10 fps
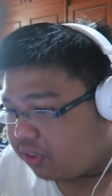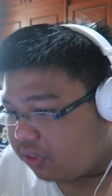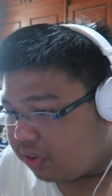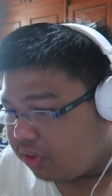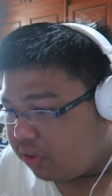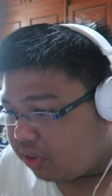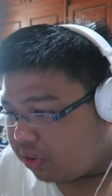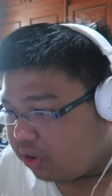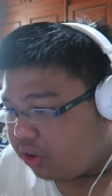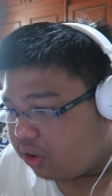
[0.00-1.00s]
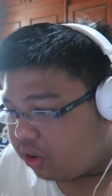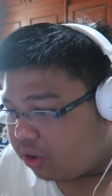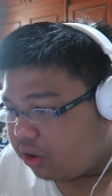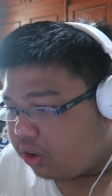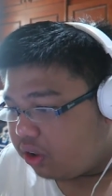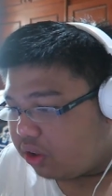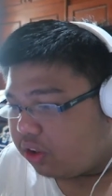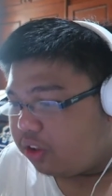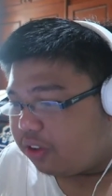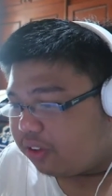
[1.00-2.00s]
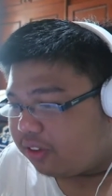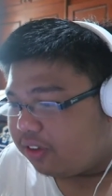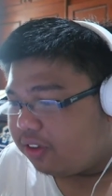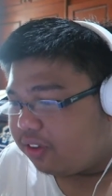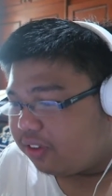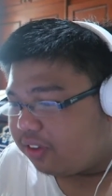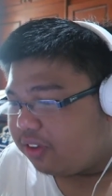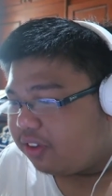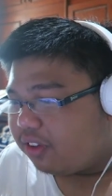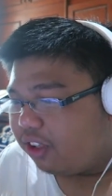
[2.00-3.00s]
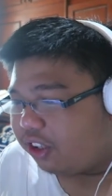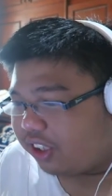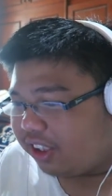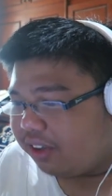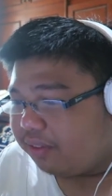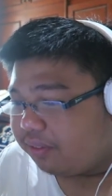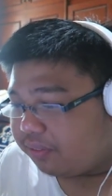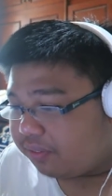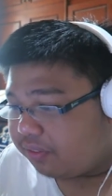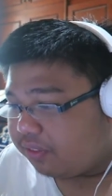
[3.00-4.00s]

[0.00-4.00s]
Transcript: If you're watching this, I'm dead. Okay. I created